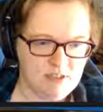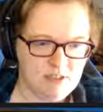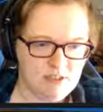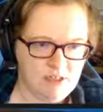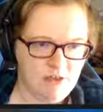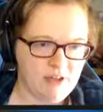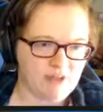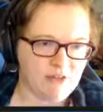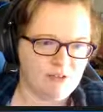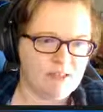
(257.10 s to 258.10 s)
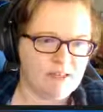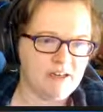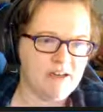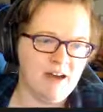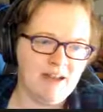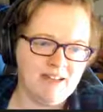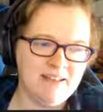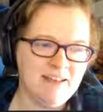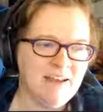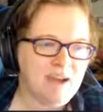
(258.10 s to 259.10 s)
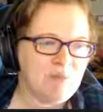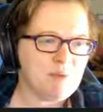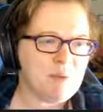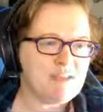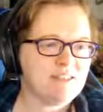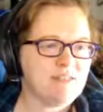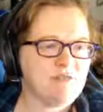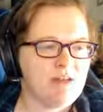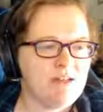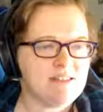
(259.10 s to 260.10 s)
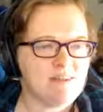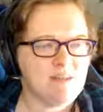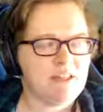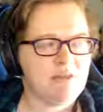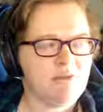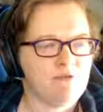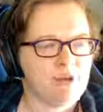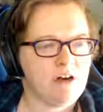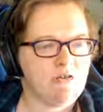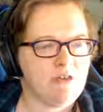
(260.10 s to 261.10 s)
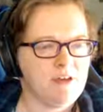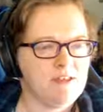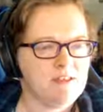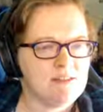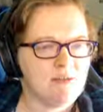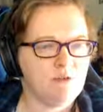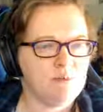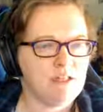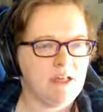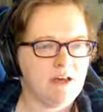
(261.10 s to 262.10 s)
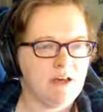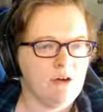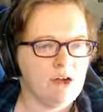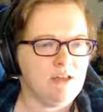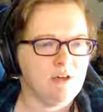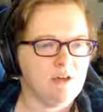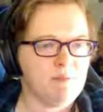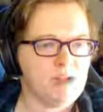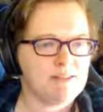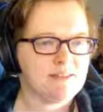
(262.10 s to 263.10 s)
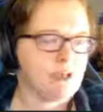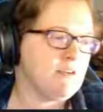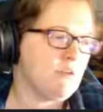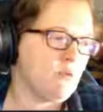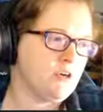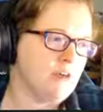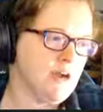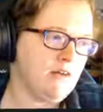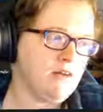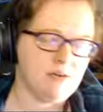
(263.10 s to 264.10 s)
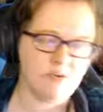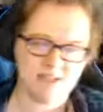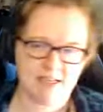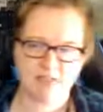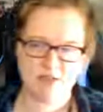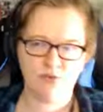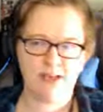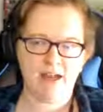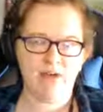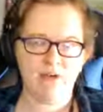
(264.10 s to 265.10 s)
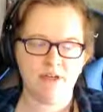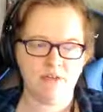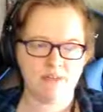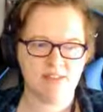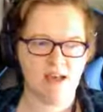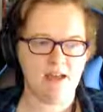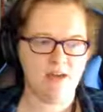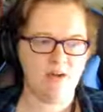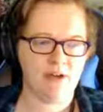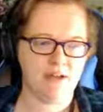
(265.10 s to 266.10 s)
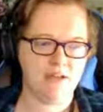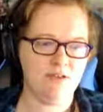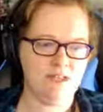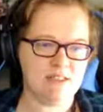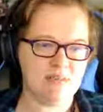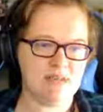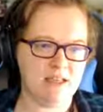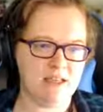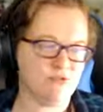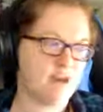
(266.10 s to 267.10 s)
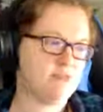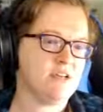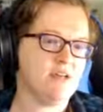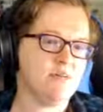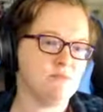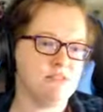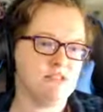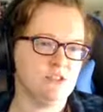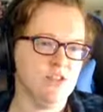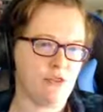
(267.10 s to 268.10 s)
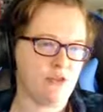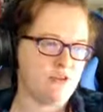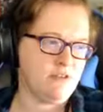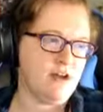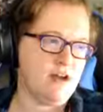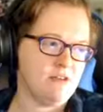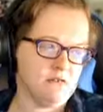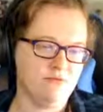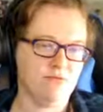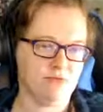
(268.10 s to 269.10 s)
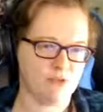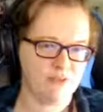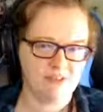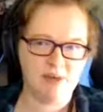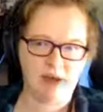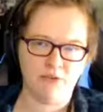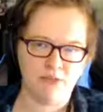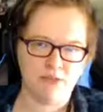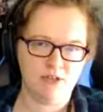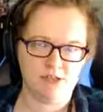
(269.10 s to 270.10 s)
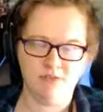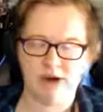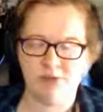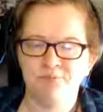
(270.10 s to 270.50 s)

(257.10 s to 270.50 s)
I only have 3 that are not. But basically, if I needed something that would Farinar Fizz, it would be like, okay, you can make 7 in one round, and it will take that into account, and it will say, okay, you need to make this 5 times to get 35 for the amount that you need, right?